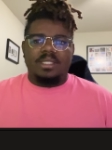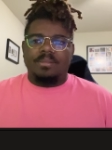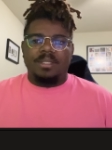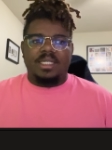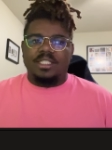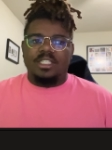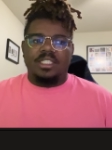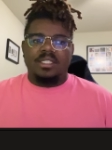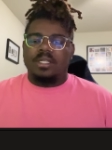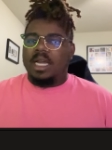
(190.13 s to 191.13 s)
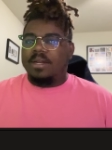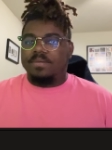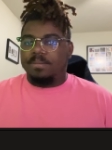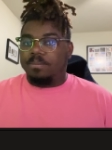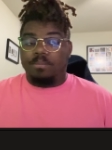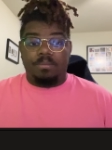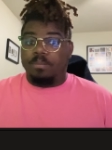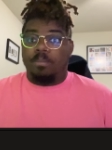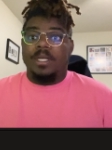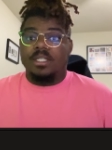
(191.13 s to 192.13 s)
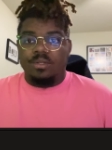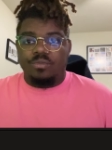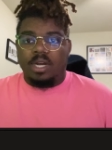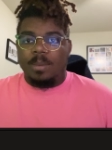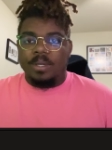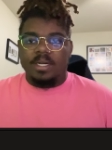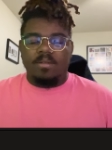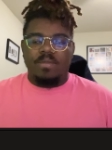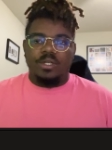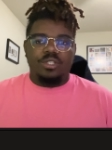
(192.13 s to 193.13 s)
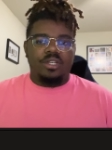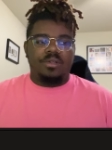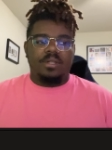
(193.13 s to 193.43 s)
because she just kind of is the drama of the show.